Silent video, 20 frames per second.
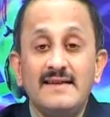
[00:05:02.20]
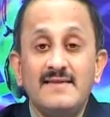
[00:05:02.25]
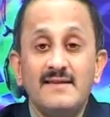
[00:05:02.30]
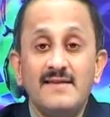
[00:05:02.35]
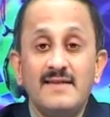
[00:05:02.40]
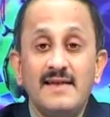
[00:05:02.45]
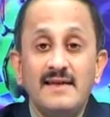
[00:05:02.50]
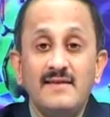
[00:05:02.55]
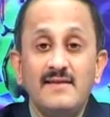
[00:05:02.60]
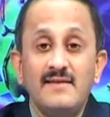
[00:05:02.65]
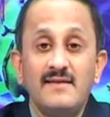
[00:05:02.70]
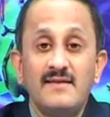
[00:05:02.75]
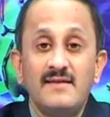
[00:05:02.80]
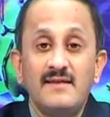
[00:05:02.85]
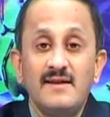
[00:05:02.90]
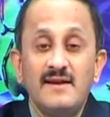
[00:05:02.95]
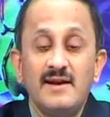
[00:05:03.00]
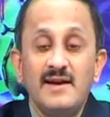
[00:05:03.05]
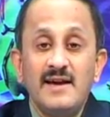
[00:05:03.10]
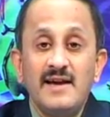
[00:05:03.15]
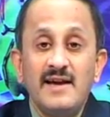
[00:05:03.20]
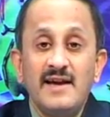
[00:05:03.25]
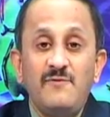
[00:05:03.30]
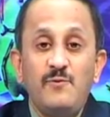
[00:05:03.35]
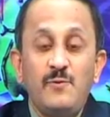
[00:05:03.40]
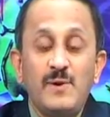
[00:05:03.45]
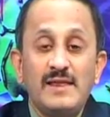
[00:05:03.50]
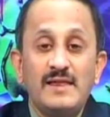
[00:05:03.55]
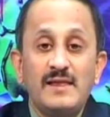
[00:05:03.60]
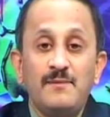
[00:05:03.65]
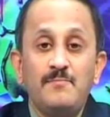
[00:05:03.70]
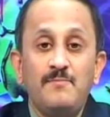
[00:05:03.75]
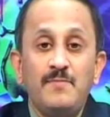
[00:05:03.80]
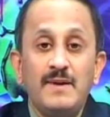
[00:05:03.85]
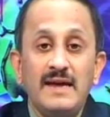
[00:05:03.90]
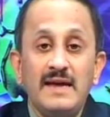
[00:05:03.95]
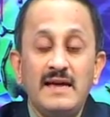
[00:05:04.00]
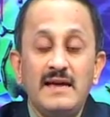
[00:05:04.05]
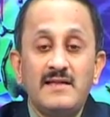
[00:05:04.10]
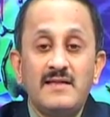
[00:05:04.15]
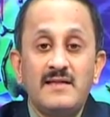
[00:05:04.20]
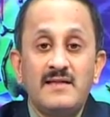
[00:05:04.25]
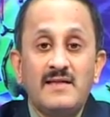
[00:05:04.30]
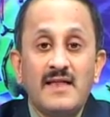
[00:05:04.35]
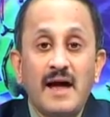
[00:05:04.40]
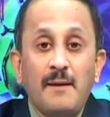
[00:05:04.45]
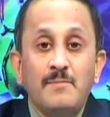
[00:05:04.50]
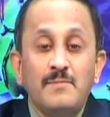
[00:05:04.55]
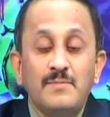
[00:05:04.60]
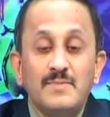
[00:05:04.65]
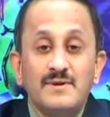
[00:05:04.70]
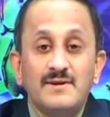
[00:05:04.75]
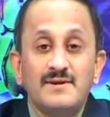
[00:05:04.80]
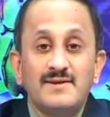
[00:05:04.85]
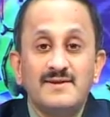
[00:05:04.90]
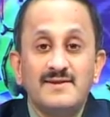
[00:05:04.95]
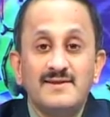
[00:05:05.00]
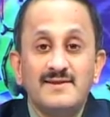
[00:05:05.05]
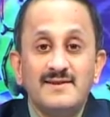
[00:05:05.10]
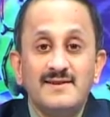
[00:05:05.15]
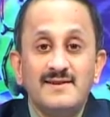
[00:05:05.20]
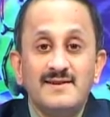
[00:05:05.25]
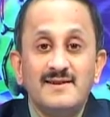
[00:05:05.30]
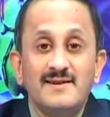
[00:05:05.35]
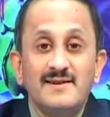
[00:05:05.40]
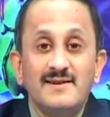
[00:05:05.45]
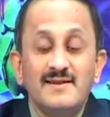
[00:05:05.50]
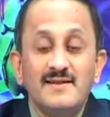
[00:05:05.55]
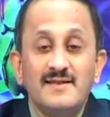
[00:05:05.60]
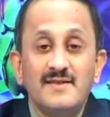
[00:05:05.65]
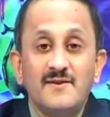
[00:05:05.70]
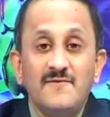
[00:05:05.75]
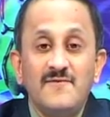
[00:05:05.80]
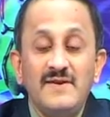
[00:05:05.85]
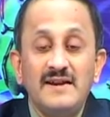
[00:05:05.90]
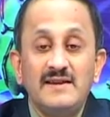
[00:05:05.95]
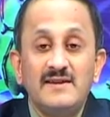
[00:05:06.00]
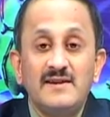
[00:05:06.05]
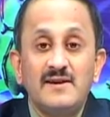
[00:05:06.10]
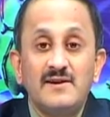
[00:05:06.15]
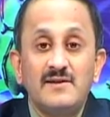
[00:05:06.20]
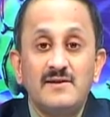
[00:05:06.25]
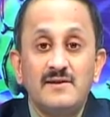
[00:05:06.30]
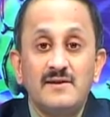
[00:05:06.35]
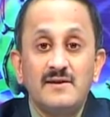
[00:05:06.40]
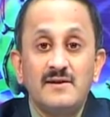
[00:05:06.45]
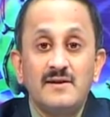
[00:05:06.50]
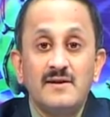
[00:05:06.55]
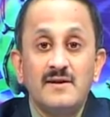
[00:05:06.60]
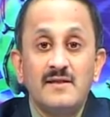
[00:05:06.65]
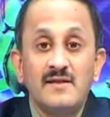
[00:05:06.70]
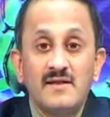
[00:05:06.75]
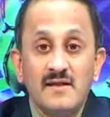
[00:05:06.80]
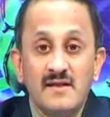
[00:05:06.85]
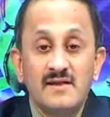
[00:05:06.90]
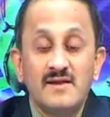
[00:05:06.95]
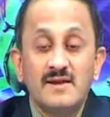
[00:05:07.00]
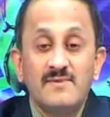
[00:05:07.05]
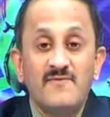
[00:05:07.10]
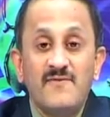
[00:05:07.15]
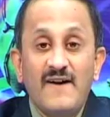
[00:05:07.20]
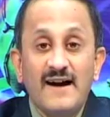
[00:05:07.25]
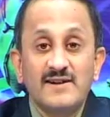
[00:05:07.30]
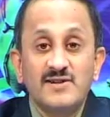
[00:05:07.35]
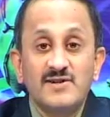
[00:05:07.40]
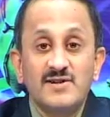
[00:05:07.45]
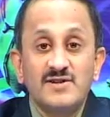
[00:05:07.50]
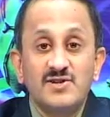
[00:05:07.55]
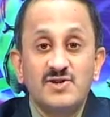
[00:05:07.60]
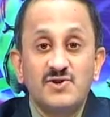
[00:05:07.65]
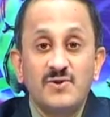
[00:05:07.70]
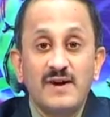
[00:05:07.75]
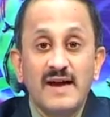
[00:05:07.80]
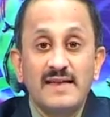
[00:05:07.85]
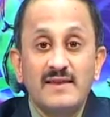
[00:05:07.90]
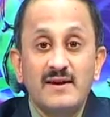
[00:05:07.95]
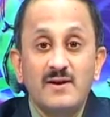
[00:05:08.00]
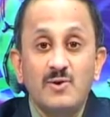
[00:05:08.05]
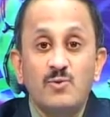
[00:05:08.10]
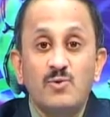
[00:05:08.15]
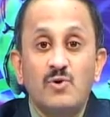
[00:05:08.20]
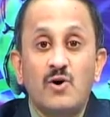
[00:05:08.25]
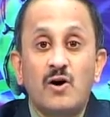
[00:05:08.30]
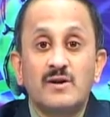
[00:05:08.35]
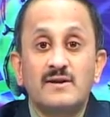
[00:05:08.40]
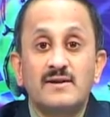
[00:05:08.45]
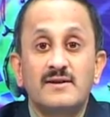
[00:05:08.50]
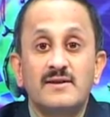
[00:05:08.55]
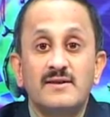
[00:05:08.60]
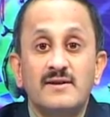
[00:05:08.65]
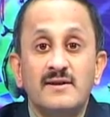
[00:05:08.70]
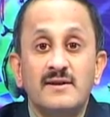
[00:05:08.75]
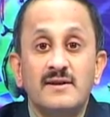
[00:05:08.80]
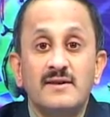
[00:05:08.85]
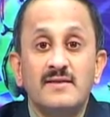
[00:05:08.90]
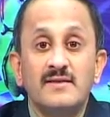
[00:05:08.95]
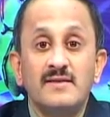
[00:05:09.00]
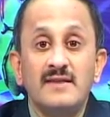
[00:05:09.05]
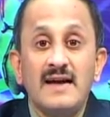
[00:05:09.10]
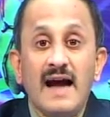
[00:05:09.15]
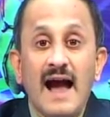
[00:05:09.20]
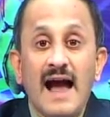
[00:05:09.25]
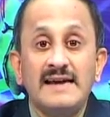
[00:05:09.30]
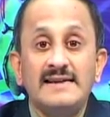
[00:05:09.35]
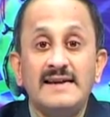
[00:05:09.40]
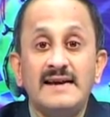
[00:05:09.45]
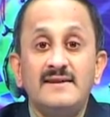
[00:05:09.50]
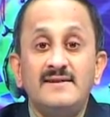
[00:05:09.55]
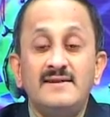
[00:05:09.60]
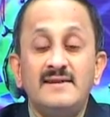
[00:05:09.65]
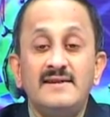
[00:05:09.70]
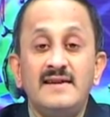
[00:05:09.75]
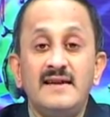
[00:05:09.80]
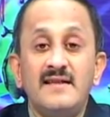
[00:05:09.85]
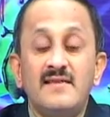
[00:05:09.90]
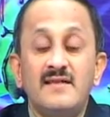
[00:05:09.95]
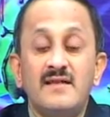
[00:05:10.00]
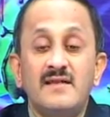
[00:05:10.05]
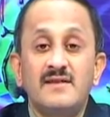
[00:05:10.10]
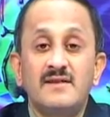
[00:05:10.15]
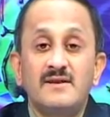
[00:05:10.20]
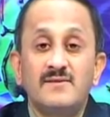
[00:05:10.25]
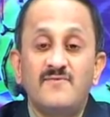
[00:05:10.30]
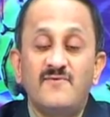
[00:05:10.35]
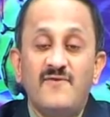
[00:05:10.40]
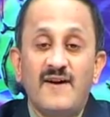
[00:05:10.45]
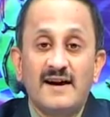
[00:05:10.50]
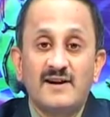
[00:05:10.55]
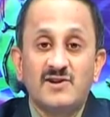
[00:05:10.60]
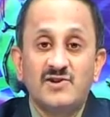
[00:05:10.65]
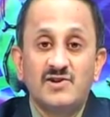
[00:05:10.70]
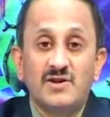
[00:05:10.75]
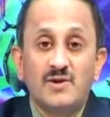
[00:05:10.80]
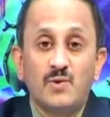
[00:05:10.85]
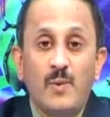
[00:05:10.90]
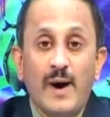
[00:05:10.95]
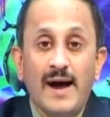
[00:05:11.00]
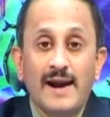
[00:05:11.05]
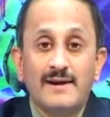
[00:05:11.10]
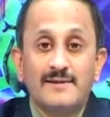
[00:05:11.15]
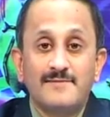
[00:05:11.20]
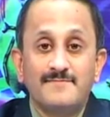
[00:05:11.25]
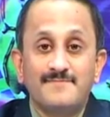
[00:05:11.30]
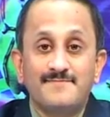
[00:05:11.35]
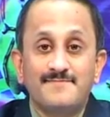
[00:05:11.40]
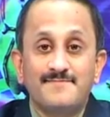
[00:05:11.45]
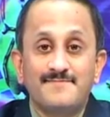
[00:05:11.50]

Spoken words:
in the sense, if we simply summed the filter system functions together, you got the identity system function 1.